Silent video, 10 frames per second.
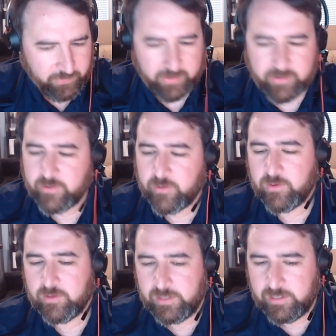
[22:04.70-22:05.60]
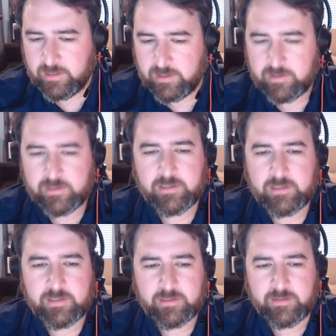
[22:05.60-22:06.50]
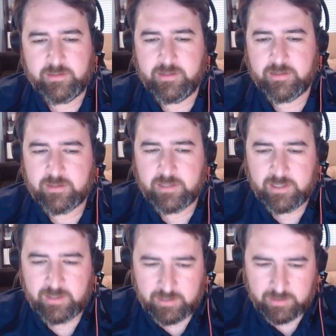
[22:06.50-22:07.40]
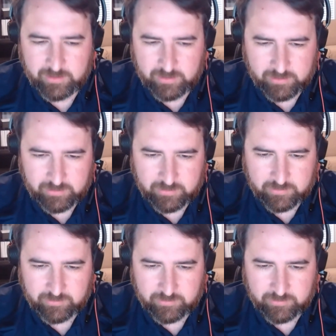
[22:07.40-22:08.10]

very early, uh,